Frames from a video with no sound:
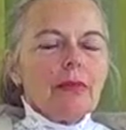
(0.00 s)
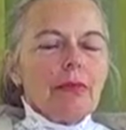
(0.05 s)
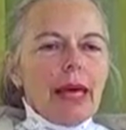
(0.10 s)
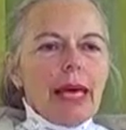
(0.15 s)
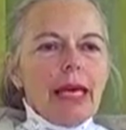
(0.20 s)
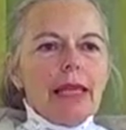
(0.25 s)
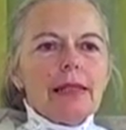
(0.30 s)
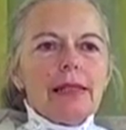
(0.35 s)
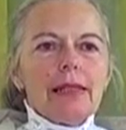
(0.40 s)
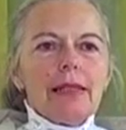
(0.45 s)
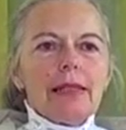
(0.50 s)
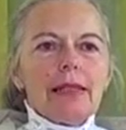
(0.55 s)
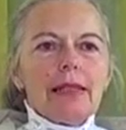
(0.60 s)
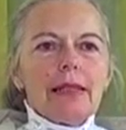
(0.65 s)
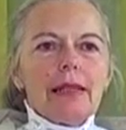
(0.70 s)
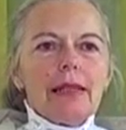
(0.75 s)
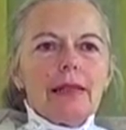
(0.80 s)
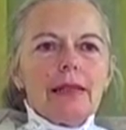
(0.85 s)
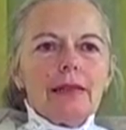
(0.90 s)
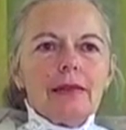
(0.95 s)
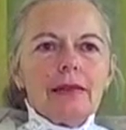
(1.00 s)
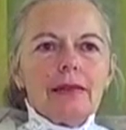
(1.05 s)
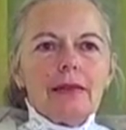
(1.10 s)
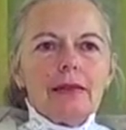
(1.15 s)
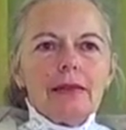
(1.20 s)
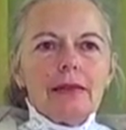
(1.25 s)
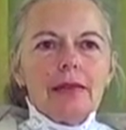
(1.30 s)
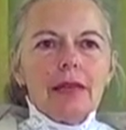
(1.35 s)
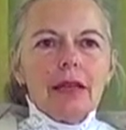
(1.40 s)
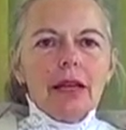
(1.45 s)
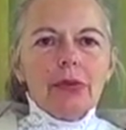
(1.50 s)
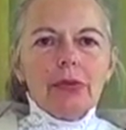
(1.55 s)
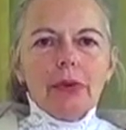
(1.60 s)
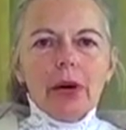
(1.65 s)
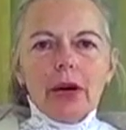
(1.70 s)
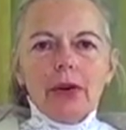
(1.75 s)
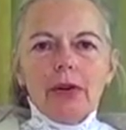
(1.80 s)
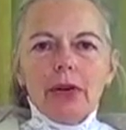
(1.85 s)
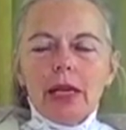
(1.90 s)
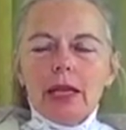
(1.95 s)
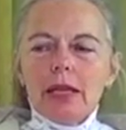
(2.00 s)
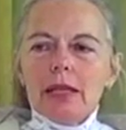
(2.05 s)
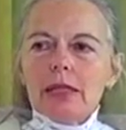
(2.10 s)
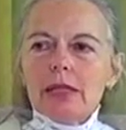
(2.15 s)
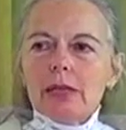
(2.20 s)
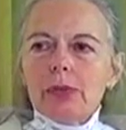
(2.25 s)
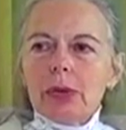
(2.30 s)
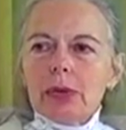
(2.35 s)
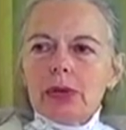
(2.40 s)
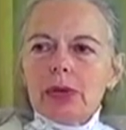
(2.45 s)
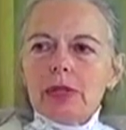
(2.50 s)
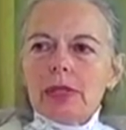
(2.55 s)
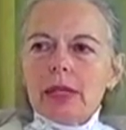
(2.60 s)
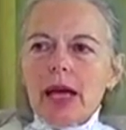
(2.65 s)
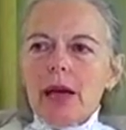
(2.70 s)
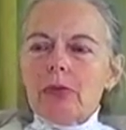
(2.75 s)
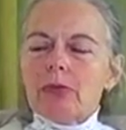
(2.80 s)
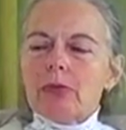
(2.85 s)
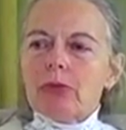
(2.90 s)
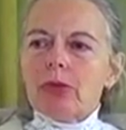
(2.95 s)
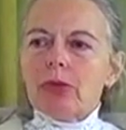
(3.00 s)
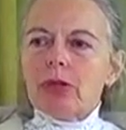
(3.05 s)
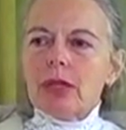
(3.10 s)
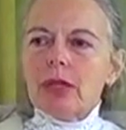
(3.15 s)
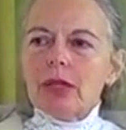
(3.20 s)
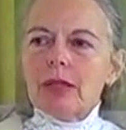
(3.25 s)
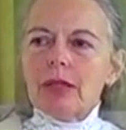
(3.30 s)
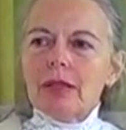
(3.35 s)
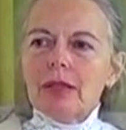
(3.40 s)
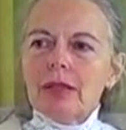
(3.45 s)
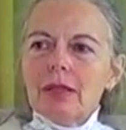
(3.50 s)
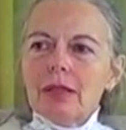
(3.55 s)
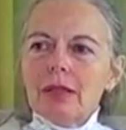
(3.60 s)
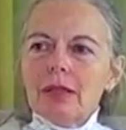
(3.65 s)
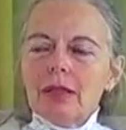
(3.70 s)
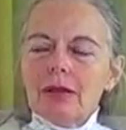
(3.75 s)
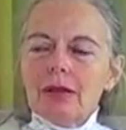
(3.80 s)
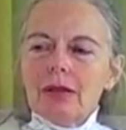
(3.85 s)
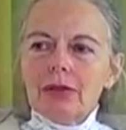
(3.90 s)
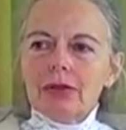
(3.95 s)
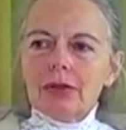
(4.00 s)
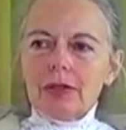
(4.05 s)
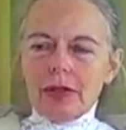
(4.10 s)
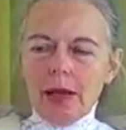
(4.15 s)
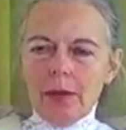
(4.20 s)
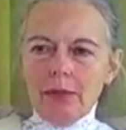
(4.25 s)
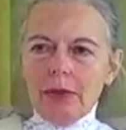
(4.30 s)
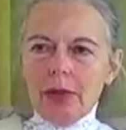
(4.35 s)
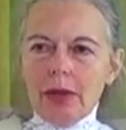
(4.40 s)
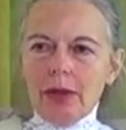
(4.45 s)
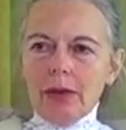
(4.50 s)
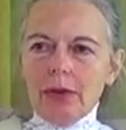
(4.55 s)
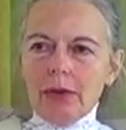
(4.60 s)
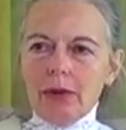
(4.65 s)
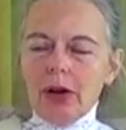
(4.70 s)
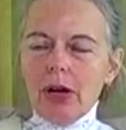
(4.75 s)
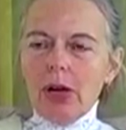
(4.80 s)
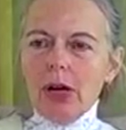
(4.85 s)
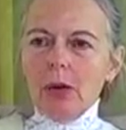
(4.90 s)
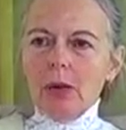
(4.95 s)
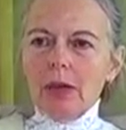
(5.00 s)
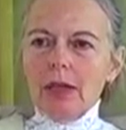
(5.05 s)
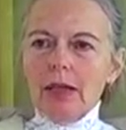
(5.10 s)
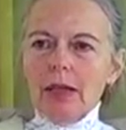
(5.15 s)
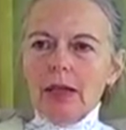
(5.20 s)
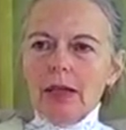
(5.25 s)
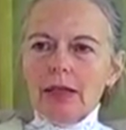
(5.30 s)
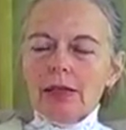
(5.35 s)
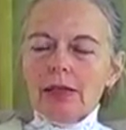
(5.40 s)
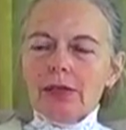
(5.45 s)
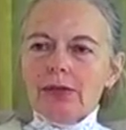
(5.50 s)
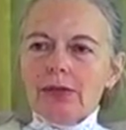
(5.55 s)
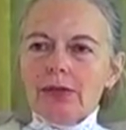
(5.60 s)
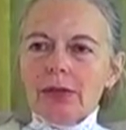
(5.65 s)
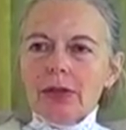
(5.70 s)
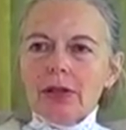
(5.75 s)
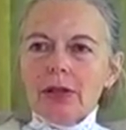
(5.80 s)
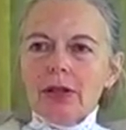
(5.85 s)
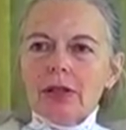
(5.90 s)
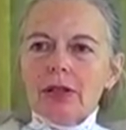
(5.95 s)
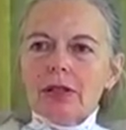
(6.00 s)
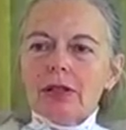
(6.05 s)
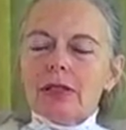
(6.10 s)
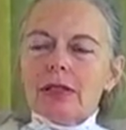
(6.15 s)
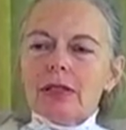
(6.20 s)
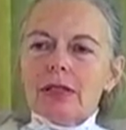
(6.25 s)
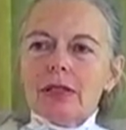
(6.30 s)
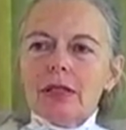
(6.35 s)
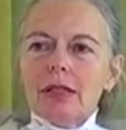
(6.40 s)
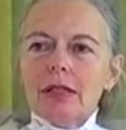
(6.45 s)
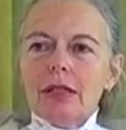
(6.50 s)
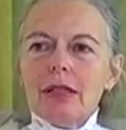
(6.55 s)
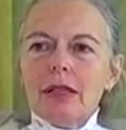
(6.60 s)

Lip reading: basic erroneous perception that there's something wrong with us first